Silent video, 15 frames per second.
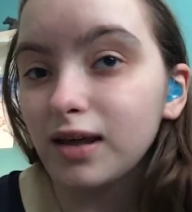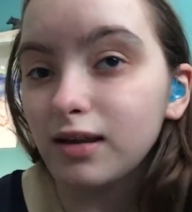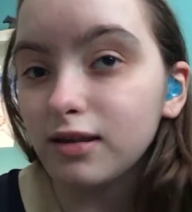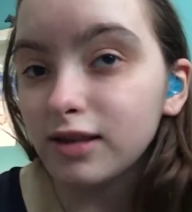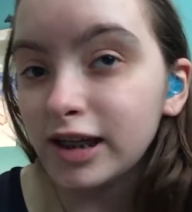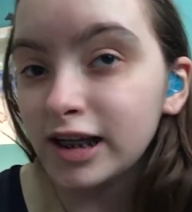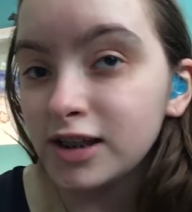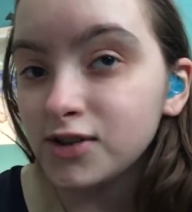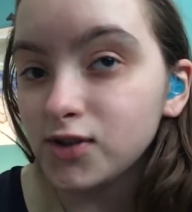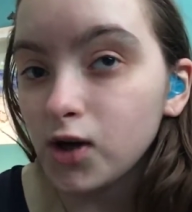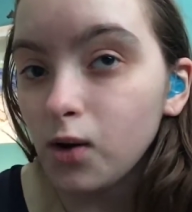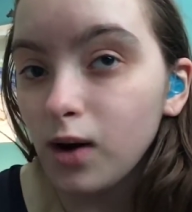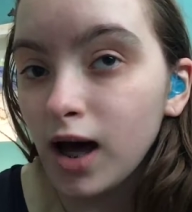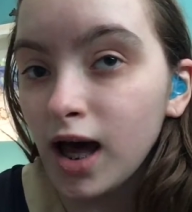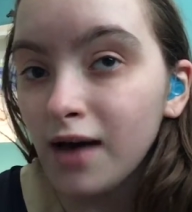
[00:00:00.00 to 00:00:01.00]
These
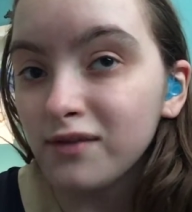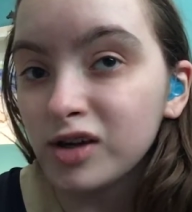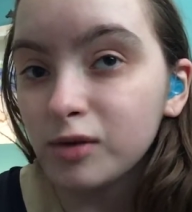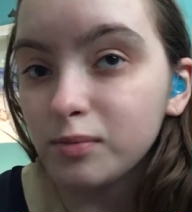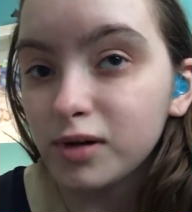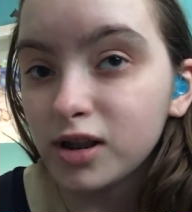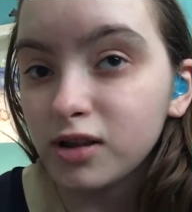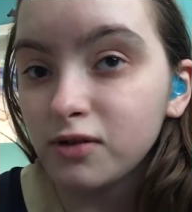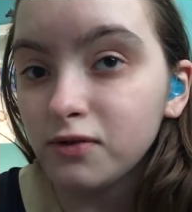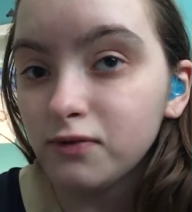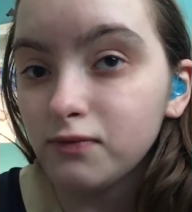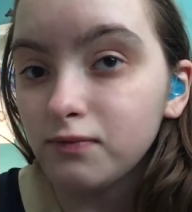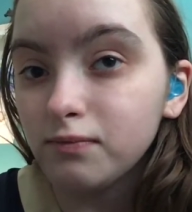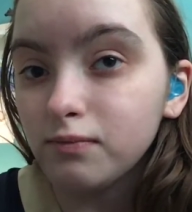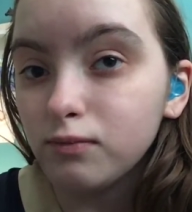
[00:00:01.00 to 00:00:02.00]
don't have it, but the
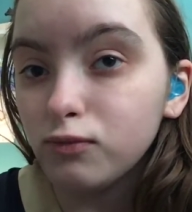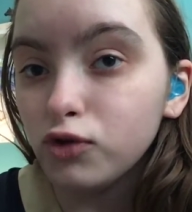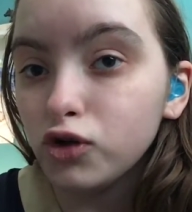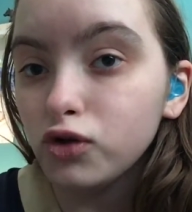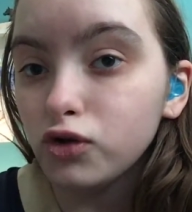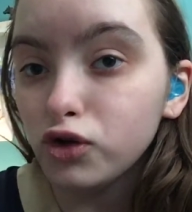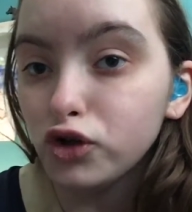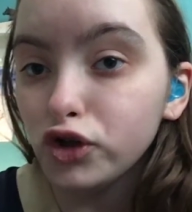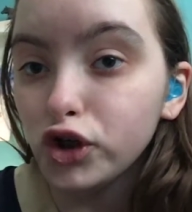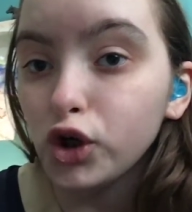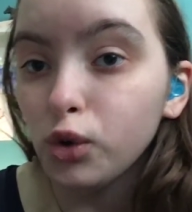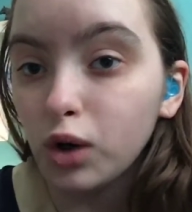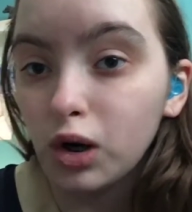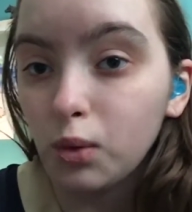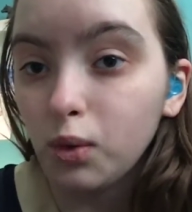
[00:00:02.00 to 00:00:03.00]

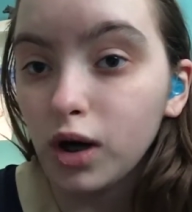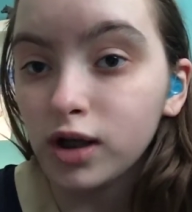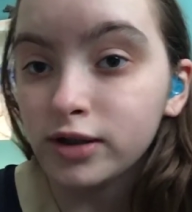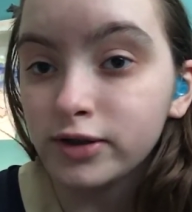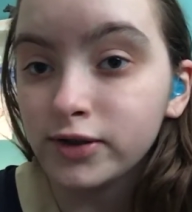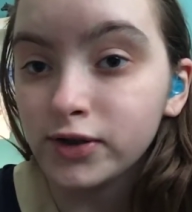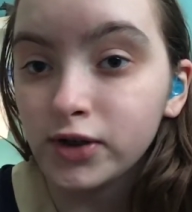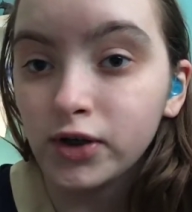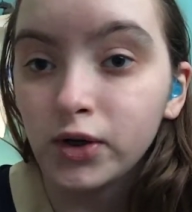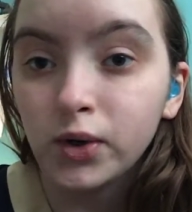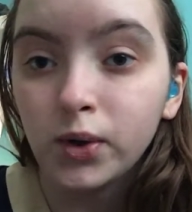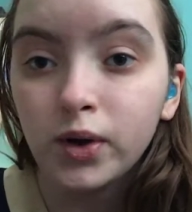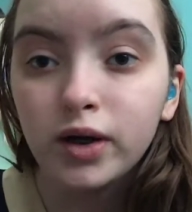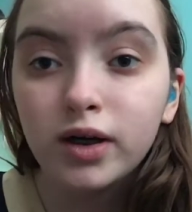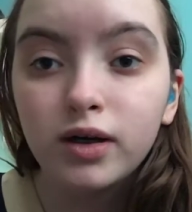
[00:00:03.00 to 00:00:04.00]
newer ones
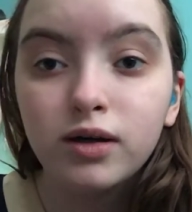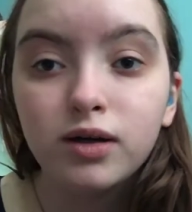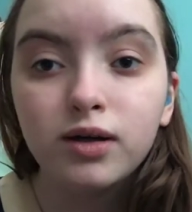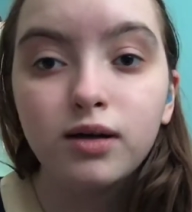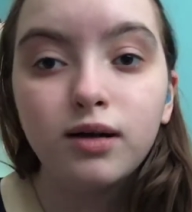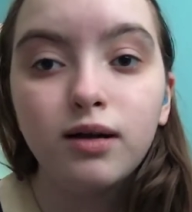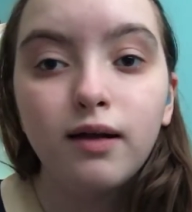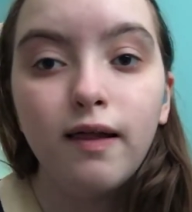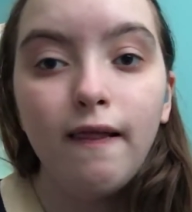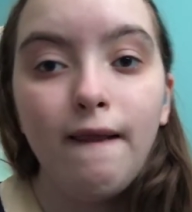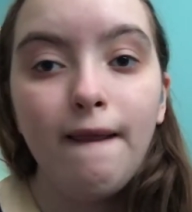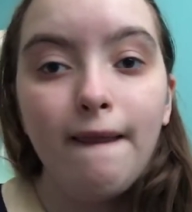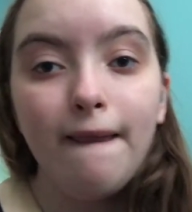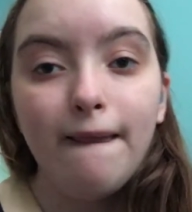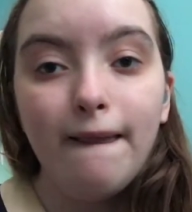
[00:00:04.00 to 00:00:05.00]
do.
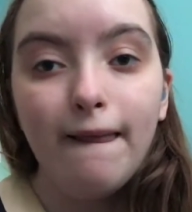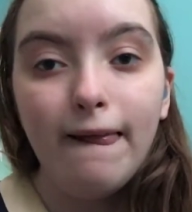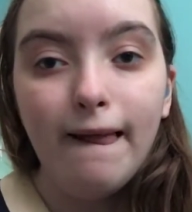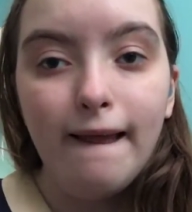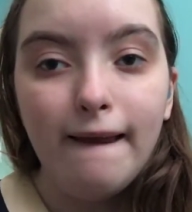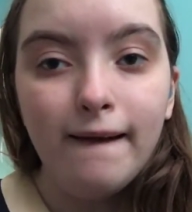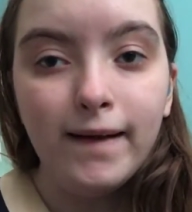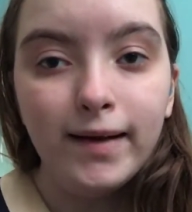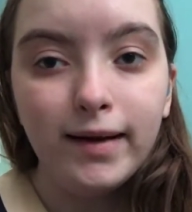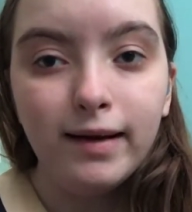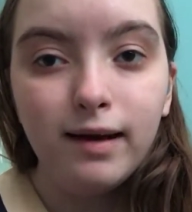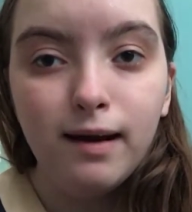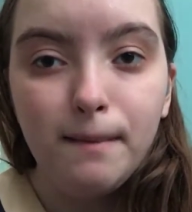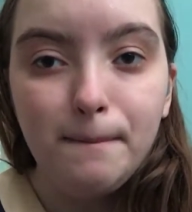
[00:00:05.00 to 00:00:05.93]
And